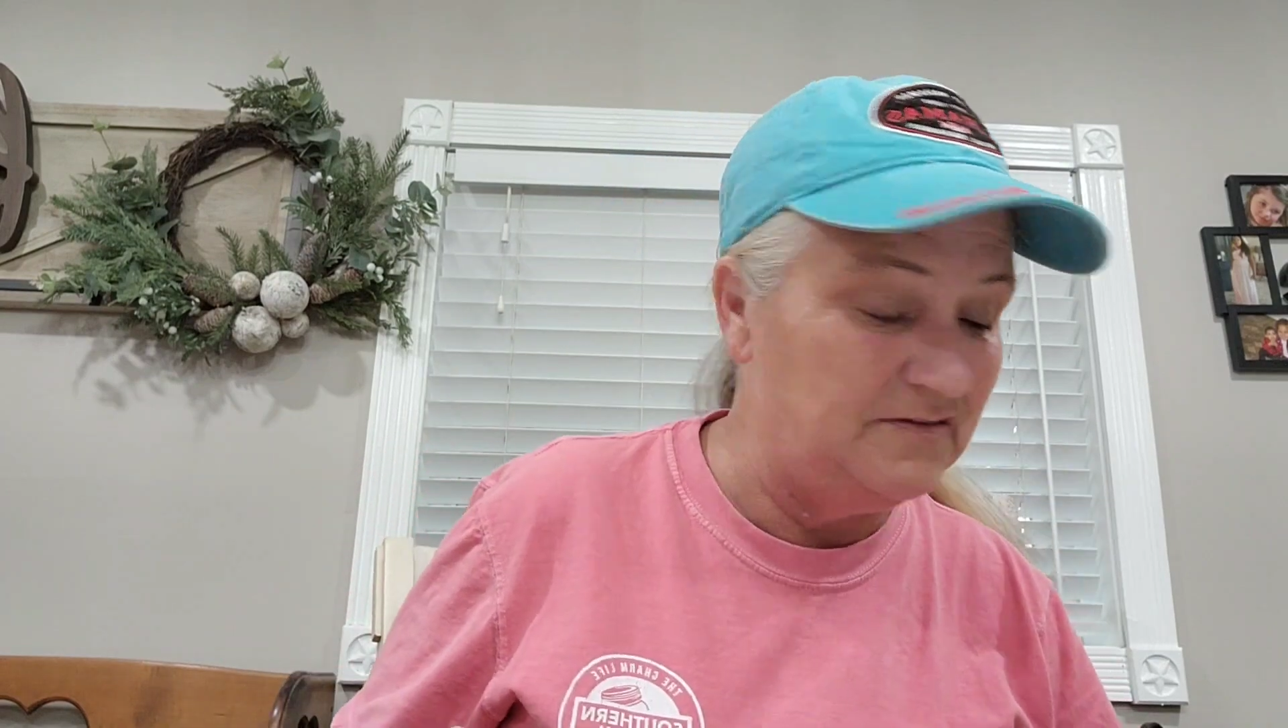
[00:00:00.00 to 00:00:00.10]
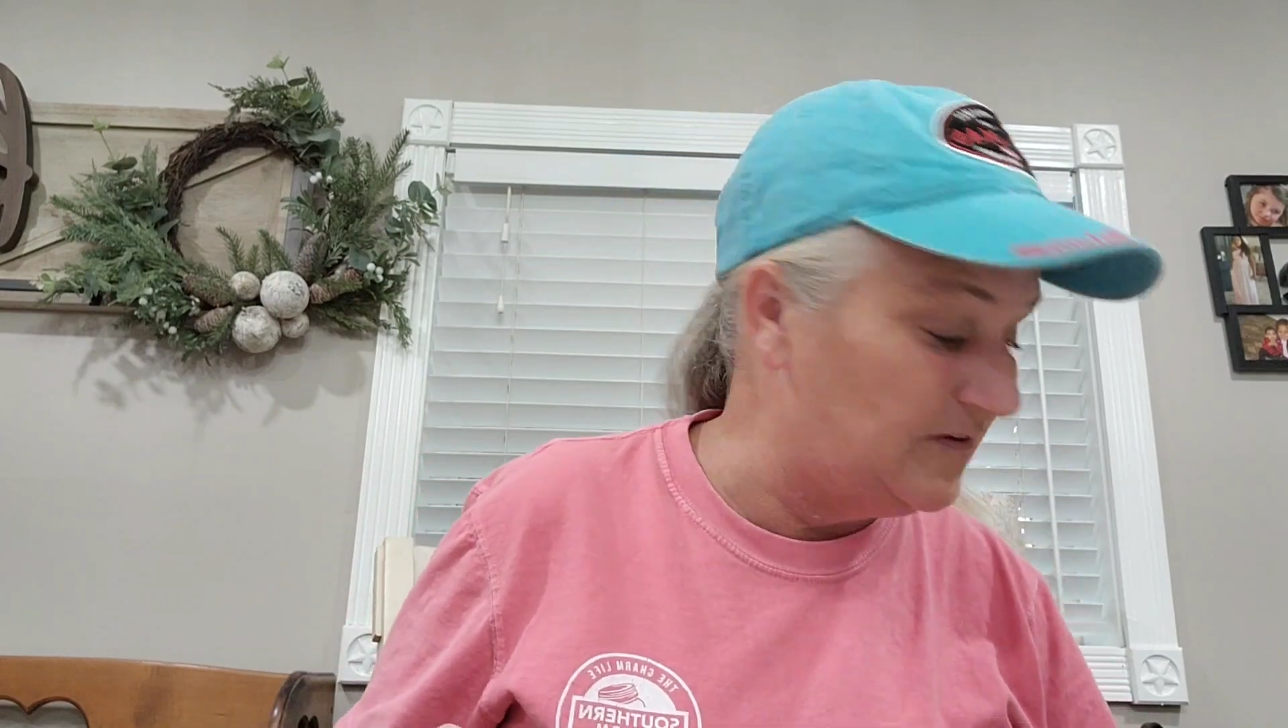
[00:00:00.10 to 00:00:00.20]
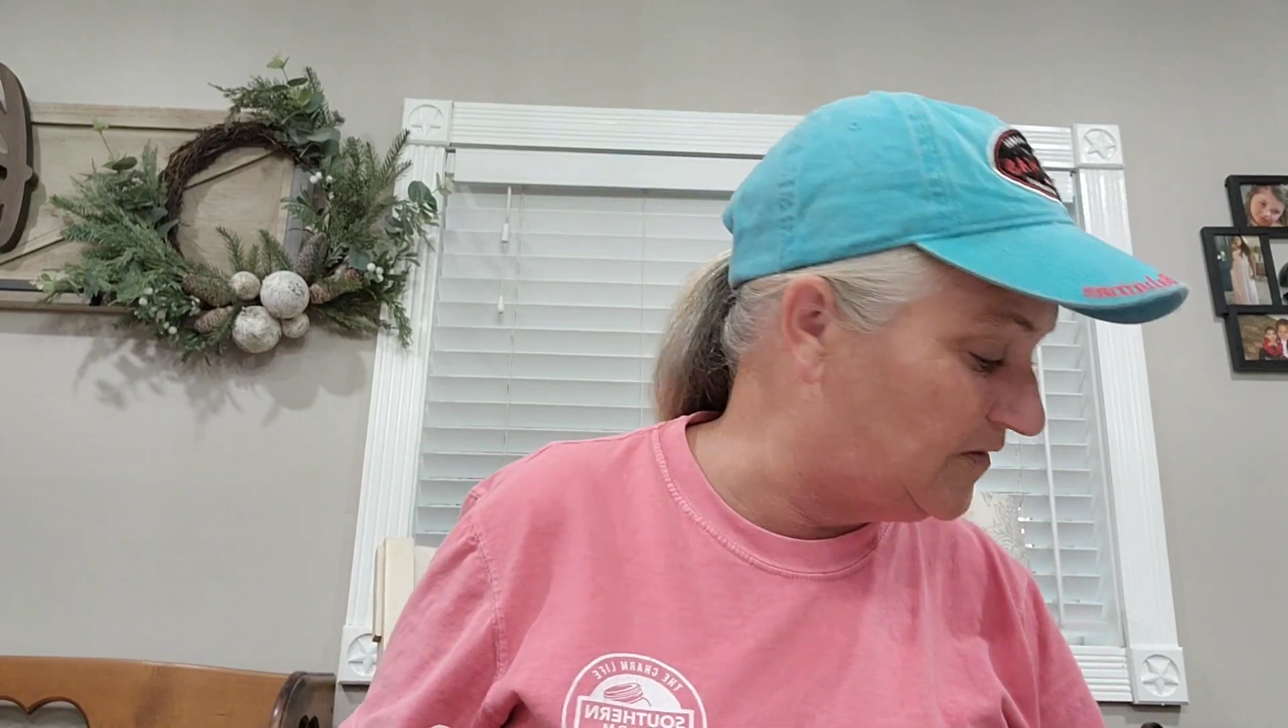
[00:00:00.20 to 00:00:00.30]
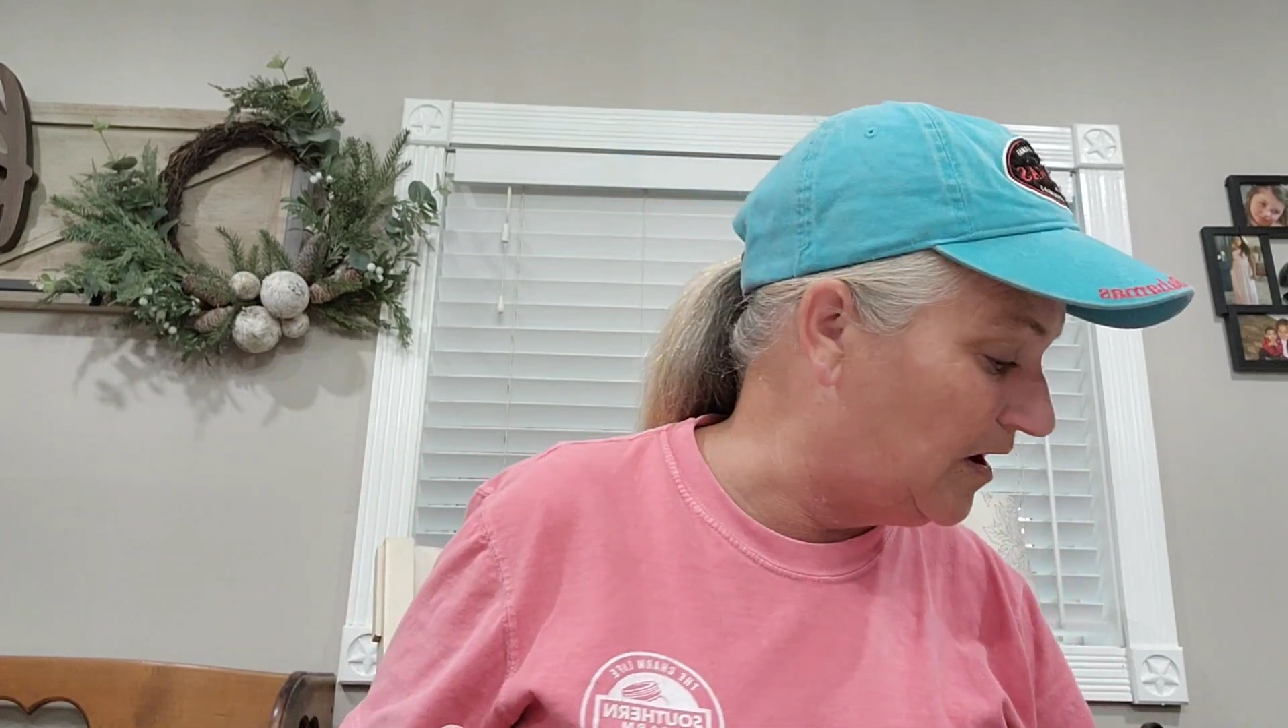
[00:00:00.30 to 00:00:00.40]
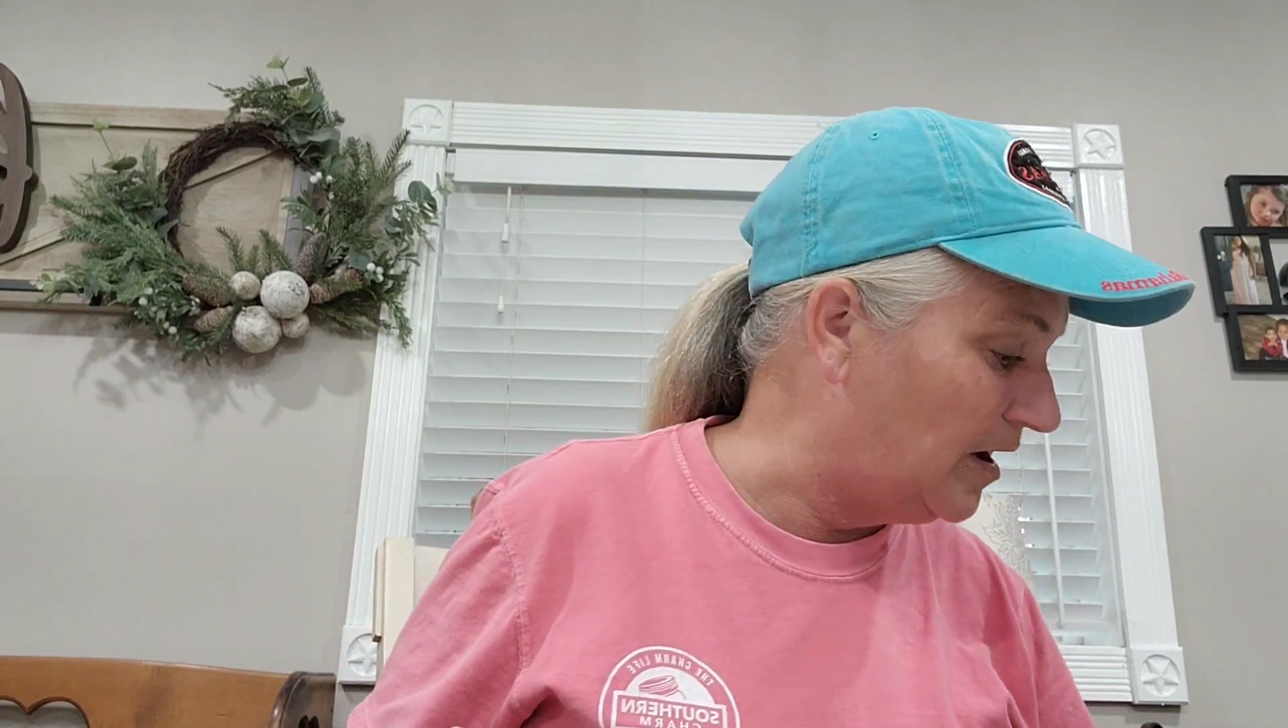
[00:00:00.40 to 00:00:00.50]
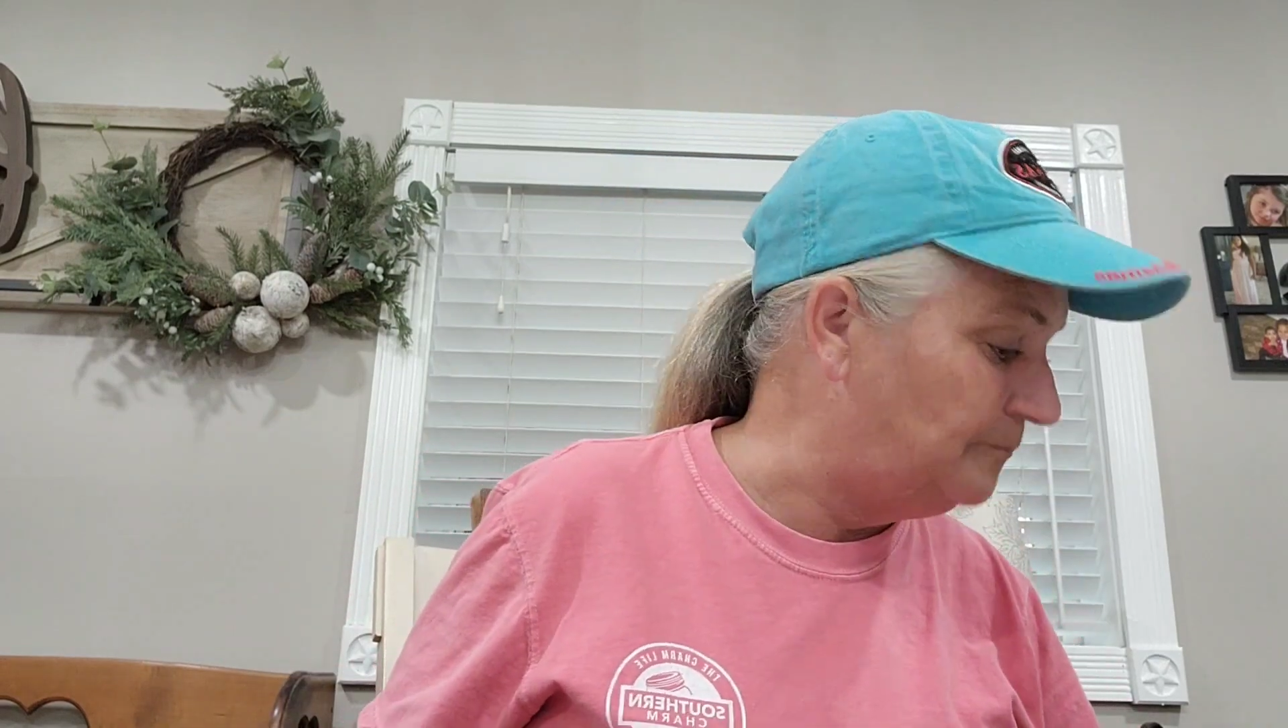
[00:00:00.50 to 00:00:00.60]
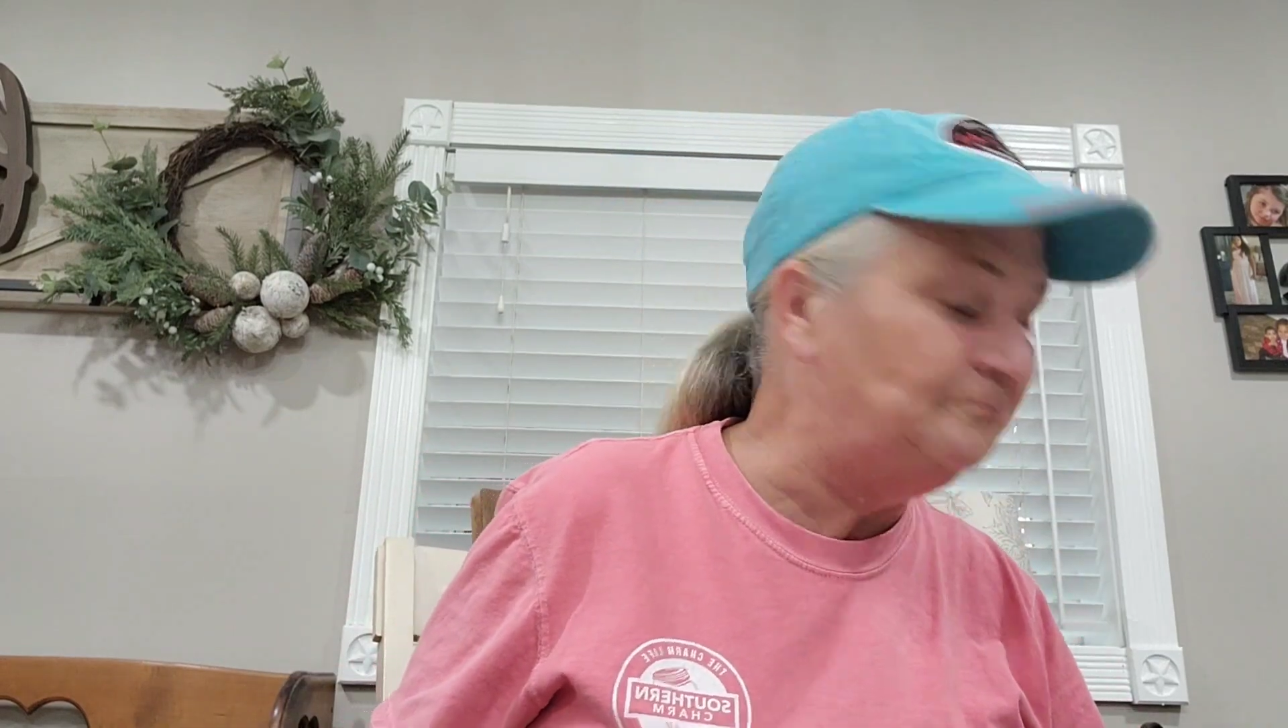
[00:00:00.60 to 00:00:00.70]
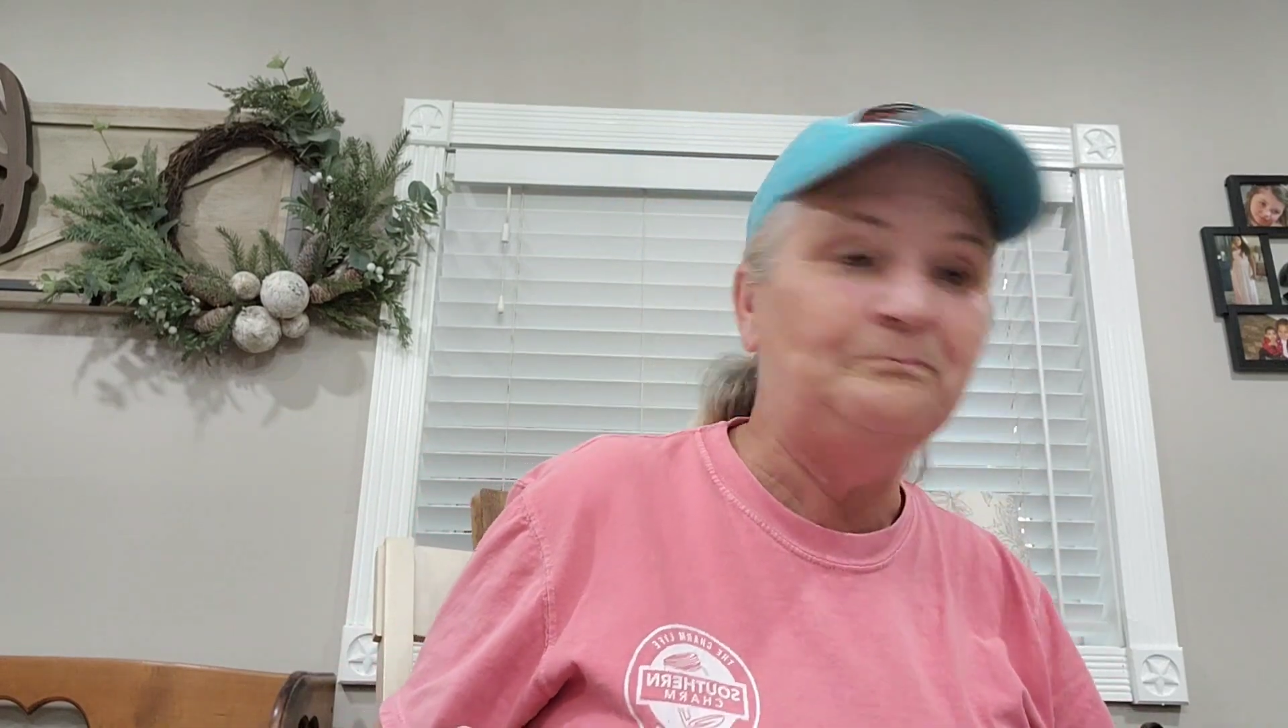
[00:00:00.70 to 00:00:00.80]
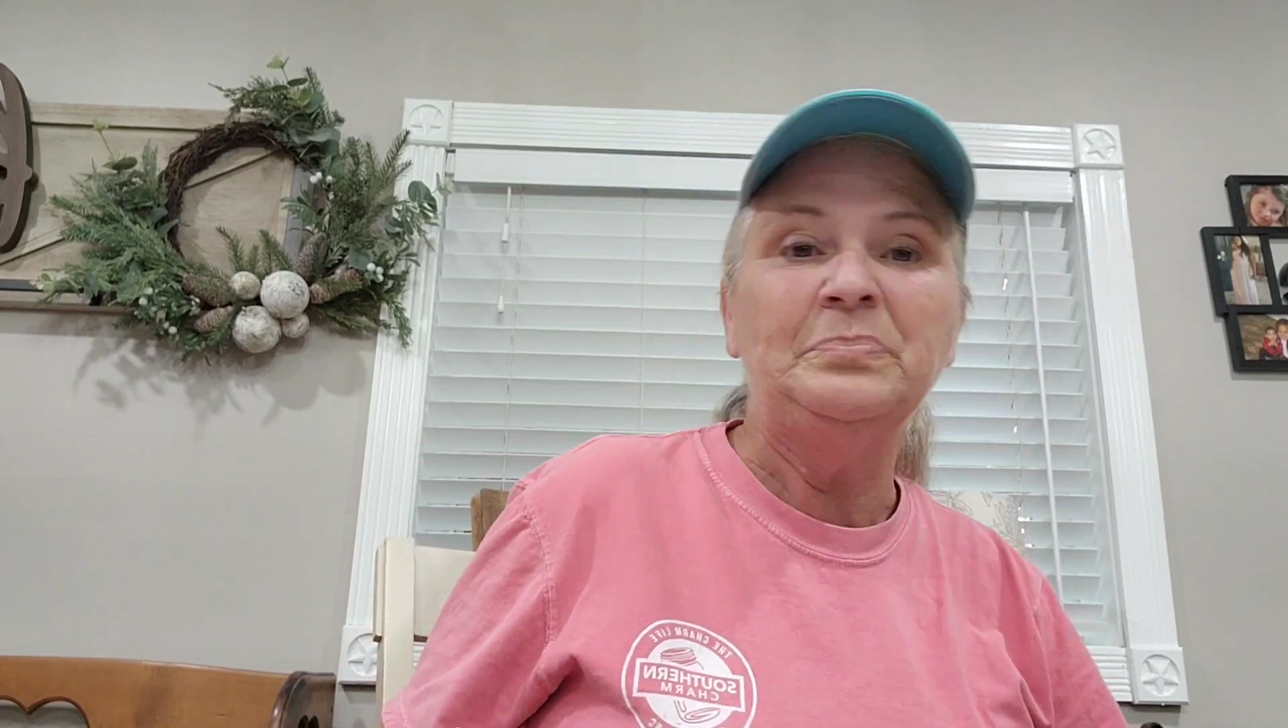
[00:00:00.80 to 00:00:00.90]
this time.